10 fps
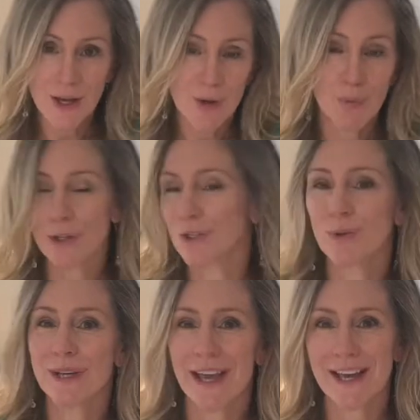where you
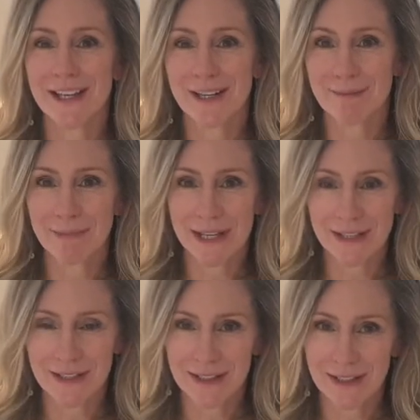can
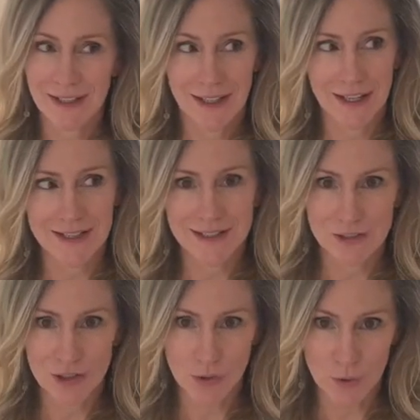make
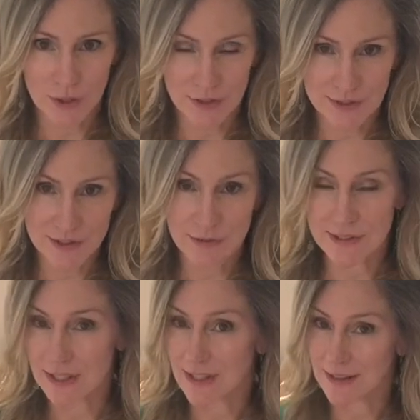essential oils
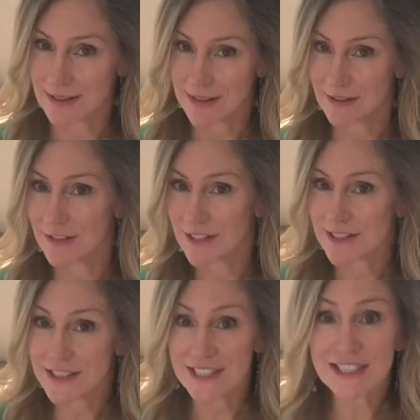using
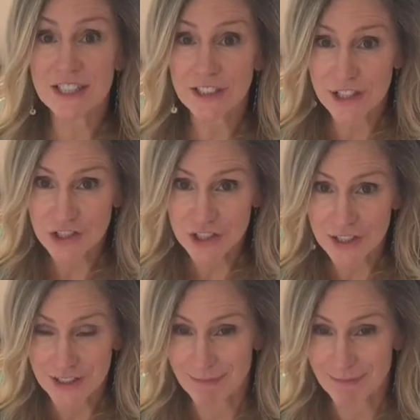distillation